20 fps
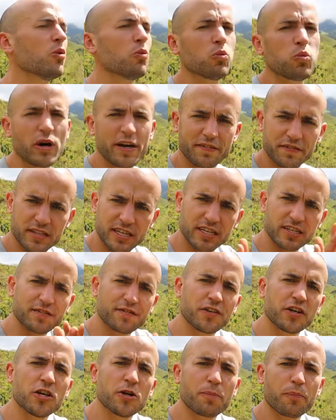With this
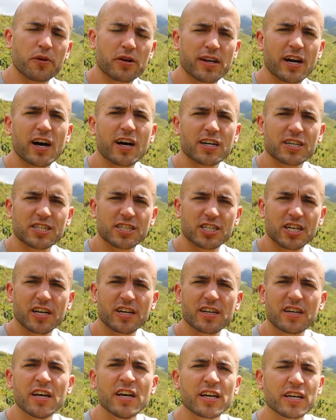food
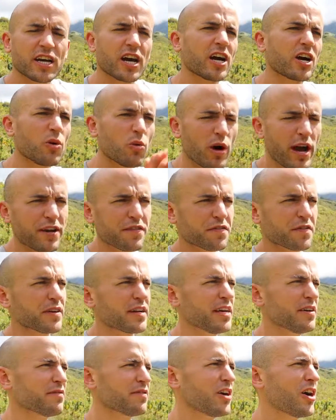production, going away from
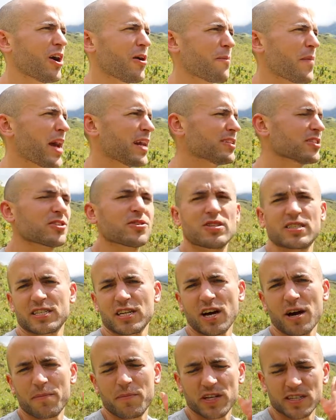the environmental
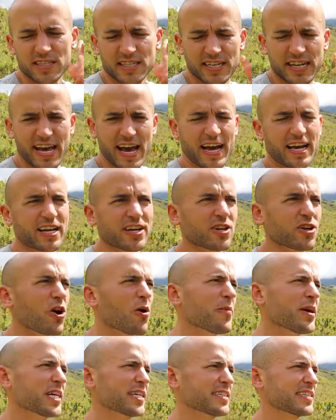side but to the
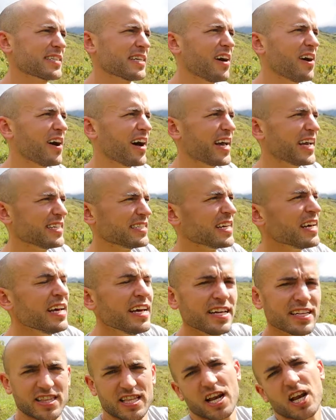economic side,
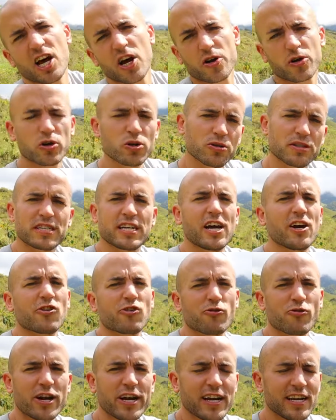the locals here
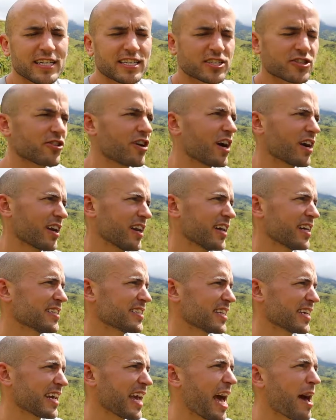are really struggling
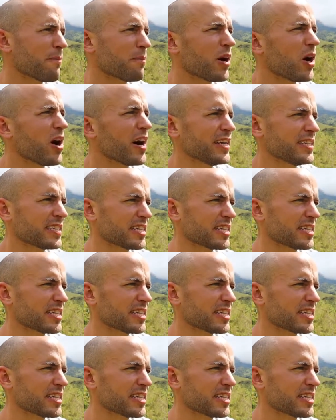to get by.